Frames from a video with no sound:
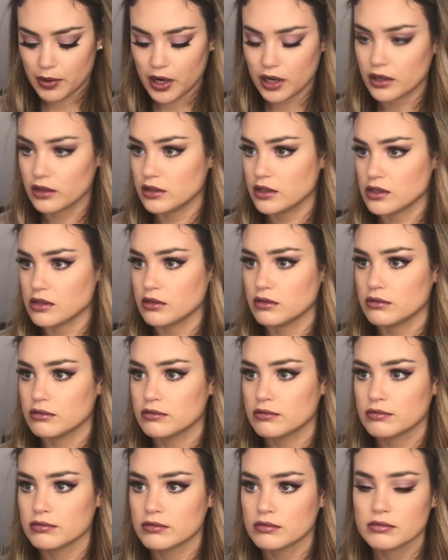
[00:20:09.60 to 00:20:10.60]
part
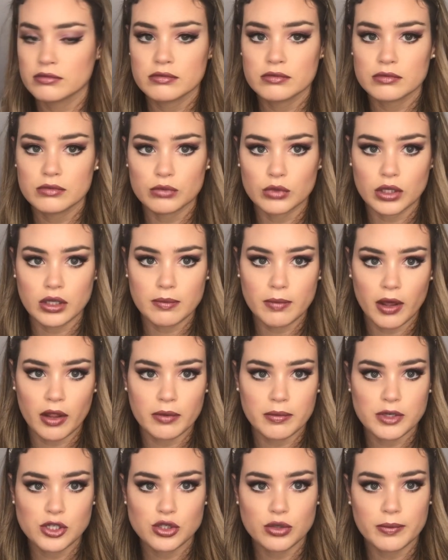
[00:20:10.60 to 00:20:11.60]
doesn't really
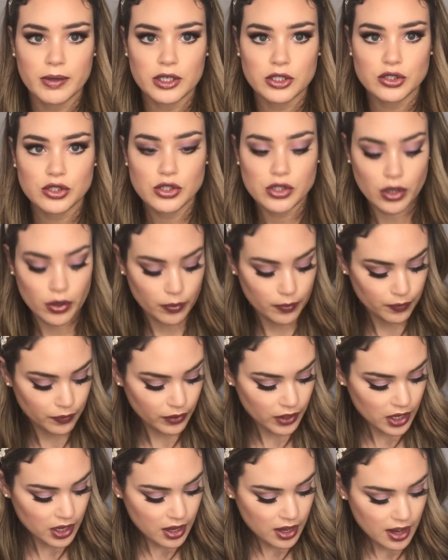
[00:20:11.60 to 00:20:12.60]
bother me too much. So
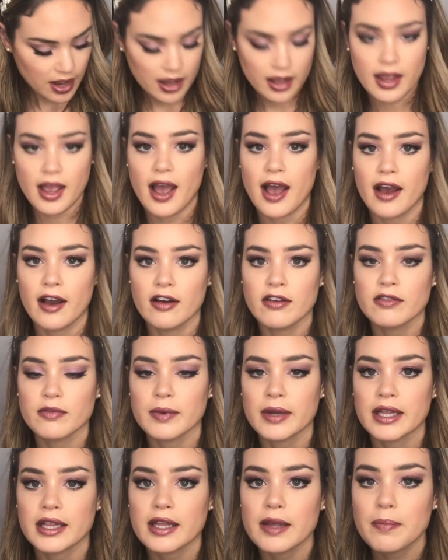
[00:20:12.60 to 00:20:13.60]
I have
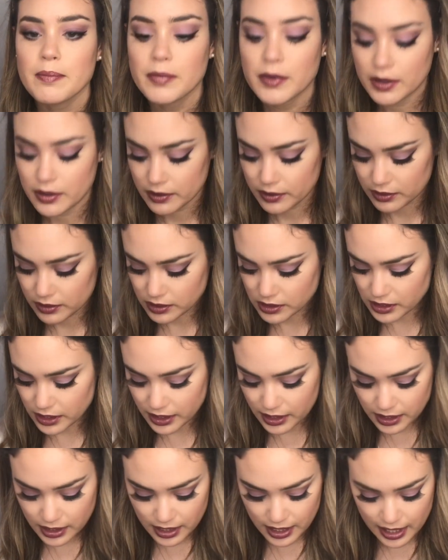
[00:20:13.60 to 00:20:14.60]
my lip
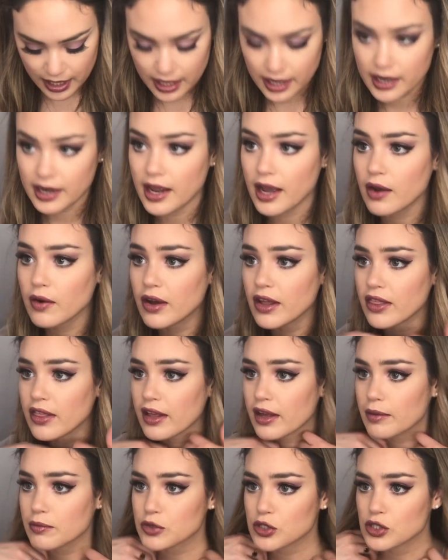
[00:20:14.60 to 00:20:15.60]
done, and now I
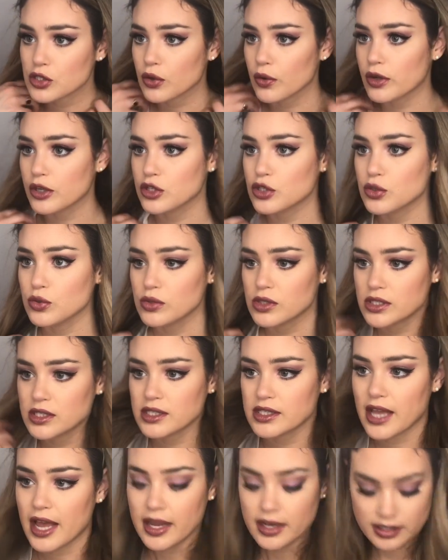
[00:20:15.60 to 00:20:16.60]
think I'm just going to
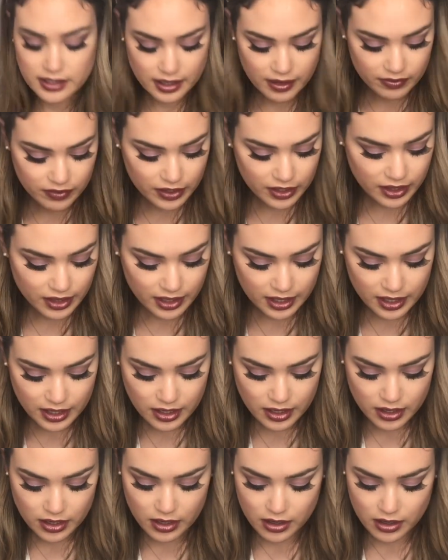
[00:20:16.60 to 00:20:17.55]
set everything.